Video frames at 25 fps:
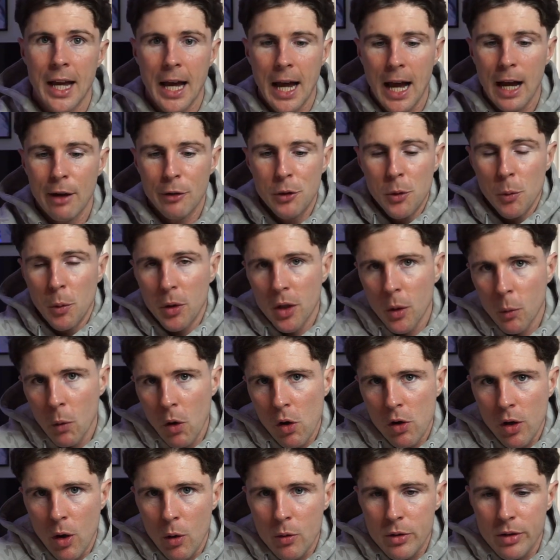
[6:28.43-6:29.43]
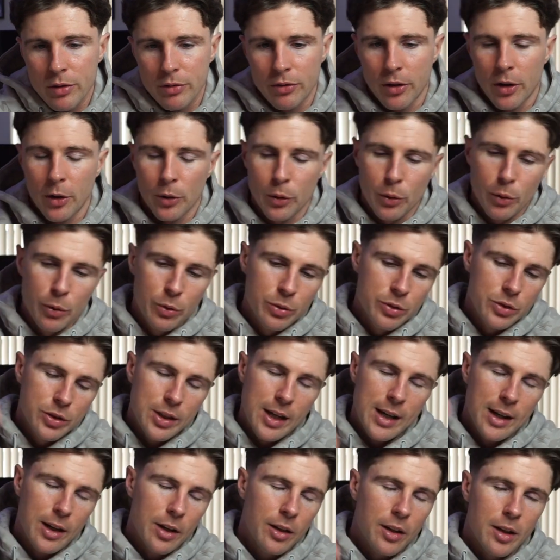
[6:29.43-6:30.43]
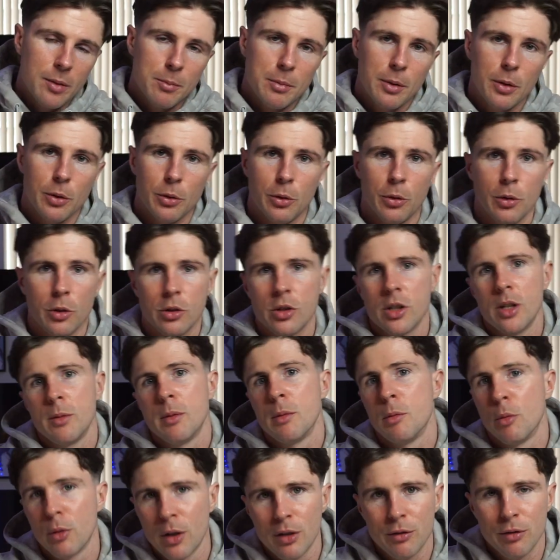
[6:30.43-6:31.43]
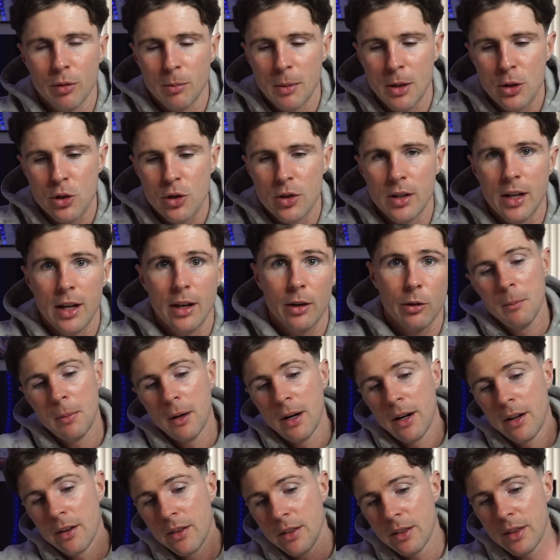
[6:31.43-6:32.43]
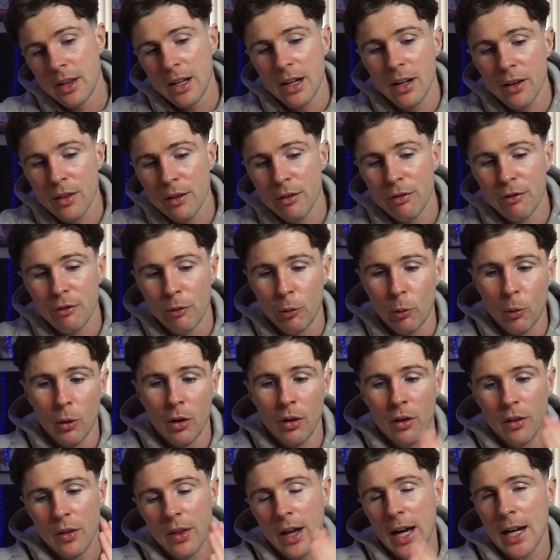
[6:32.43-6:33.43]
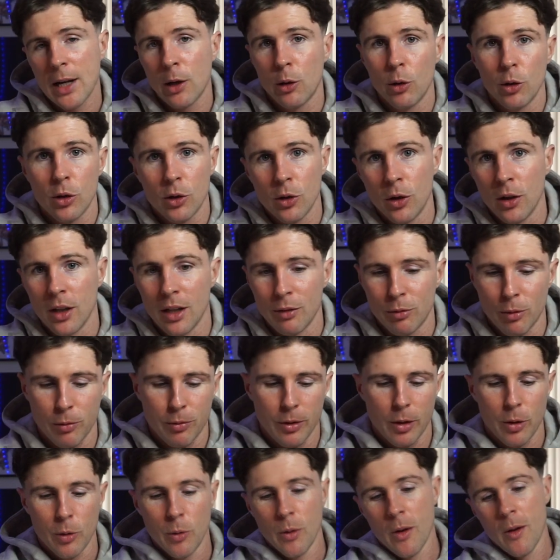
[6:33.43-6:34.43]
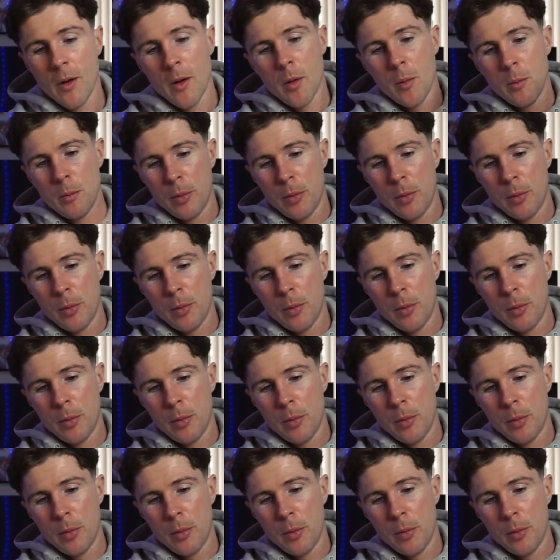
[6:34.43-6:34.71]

If you want a workout to follow, check out the link below, there's going to be more information there. But they are the four that I could not live without.